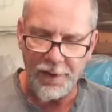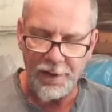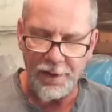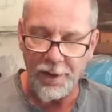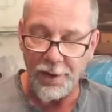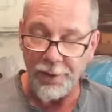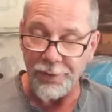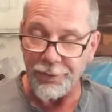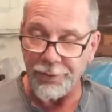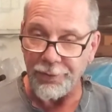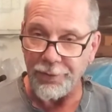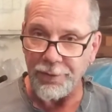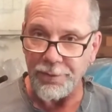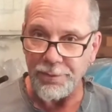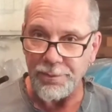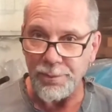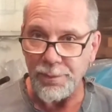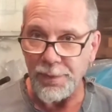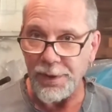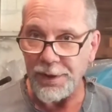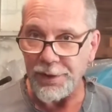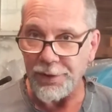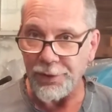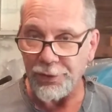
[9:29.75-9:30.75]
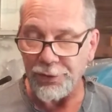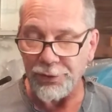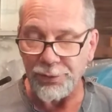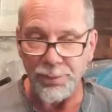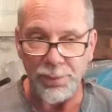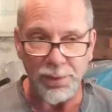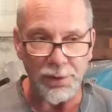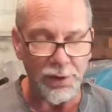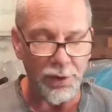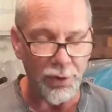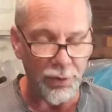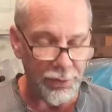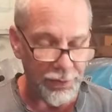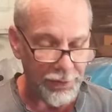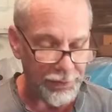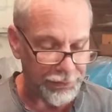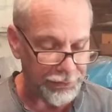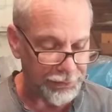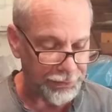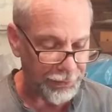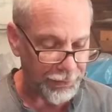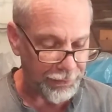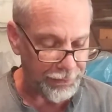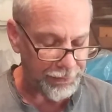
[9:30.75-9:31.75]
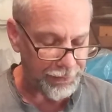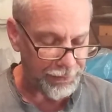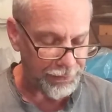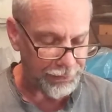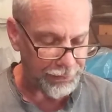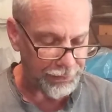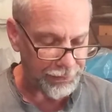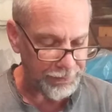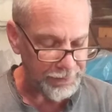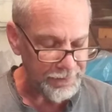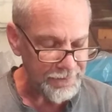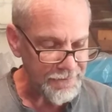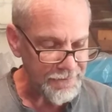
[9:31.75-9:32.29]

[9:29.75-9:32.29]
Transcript: 100 meters below the surface,